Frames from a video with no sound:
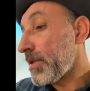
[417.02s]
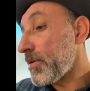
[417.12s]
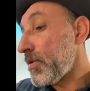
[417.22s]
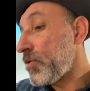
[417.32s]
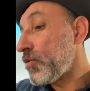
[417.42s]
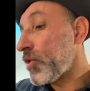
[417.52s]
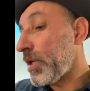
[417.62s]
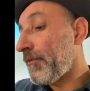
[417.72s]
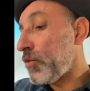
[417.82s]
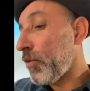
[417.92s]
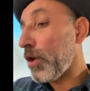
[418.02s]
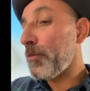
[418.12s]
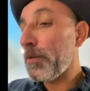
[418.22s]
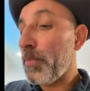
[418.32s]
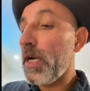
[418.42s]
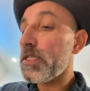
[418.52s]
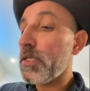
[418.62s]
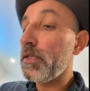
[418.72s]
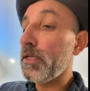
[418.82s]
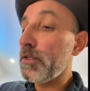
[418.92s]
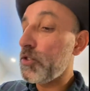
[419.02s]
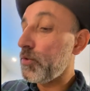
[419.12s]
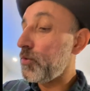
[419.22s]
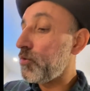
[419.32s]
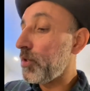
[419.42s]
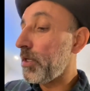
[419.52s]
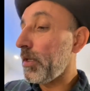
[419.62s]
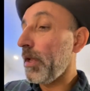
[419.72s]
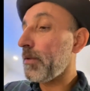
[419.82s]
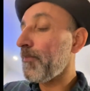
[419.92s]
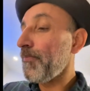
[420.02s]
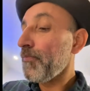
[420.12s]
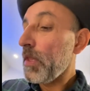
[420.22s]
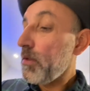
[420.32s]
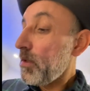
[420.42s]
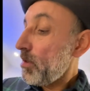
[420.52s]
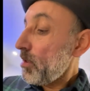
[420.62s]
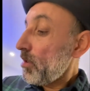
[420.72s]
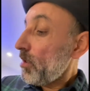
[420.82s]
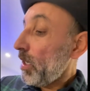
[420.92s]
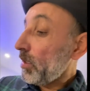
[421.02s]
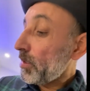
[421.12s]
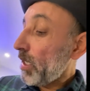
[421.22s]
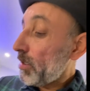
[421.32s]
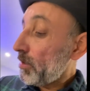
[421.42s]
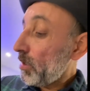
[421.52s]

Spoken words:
usually, if you want to make pasta, then it's usually like al dente,